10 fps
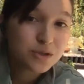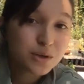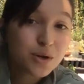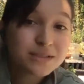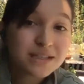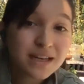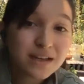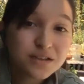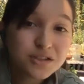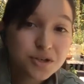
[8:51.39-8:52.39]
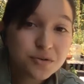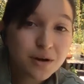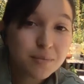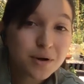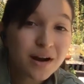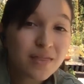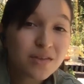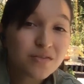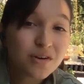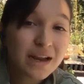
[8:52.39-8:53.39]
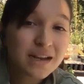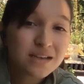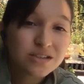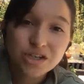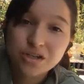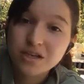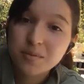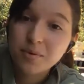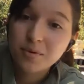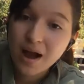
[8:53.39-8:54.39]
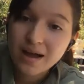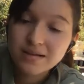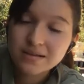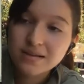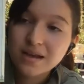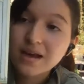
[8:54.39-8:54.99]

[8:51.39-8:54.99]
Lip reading: So we know it's an English cucumber and the variety is Chelsea Prize.